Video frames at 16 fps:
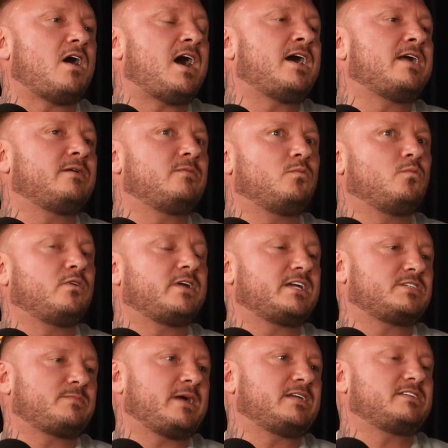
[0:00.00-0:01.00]
I would
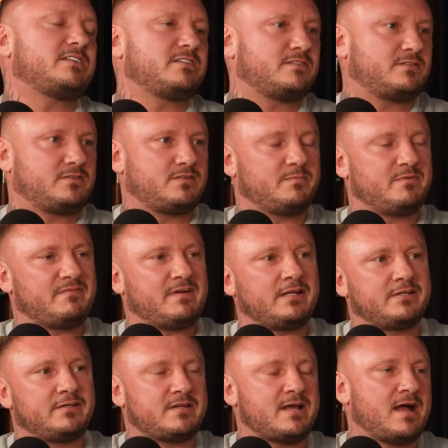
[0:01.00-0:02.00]
expect it to be
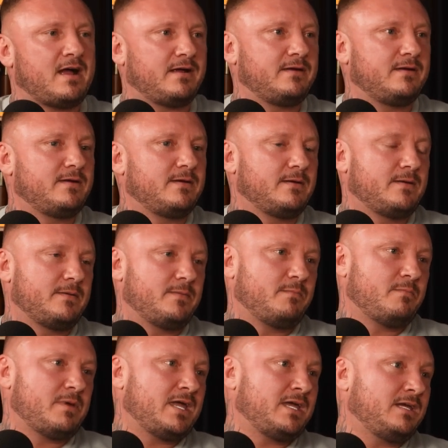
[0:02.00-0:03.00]
valued at
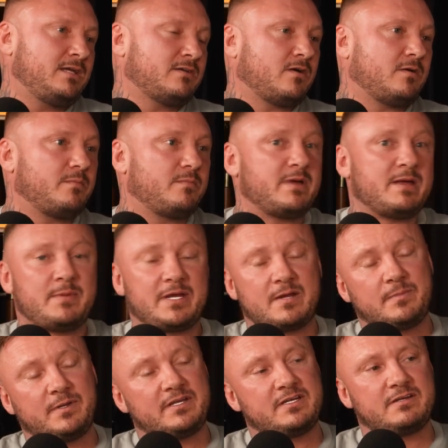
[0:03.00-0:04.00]
may be
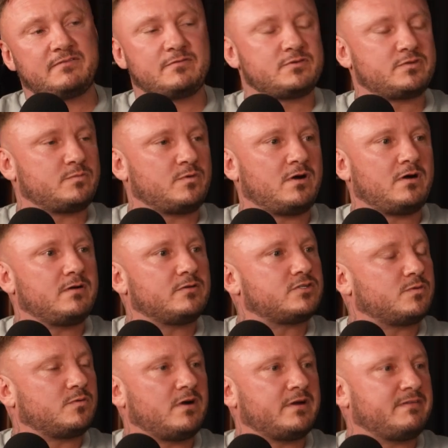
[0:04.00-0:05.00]
completely different to
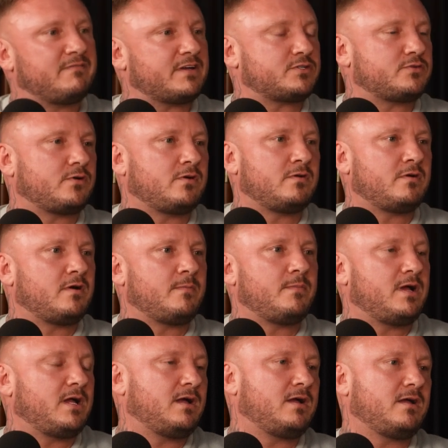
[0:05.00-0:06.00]
what an investor or
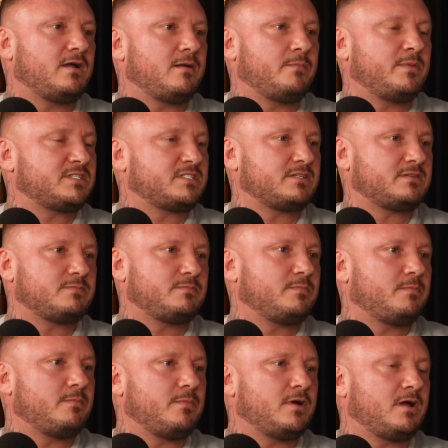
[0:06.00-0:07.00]
a business
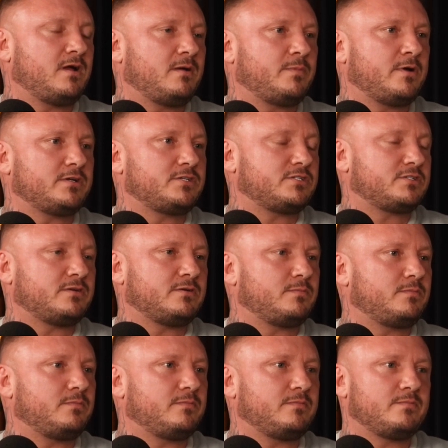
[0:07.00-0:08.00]
purchaser
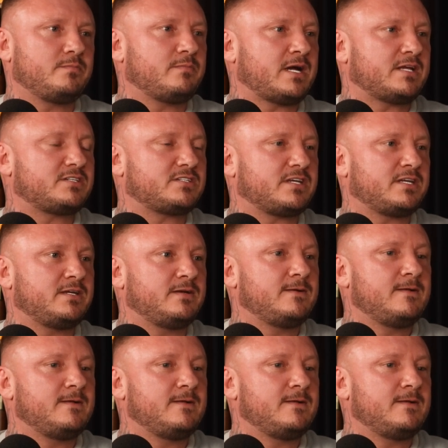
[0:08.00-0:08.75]
might see.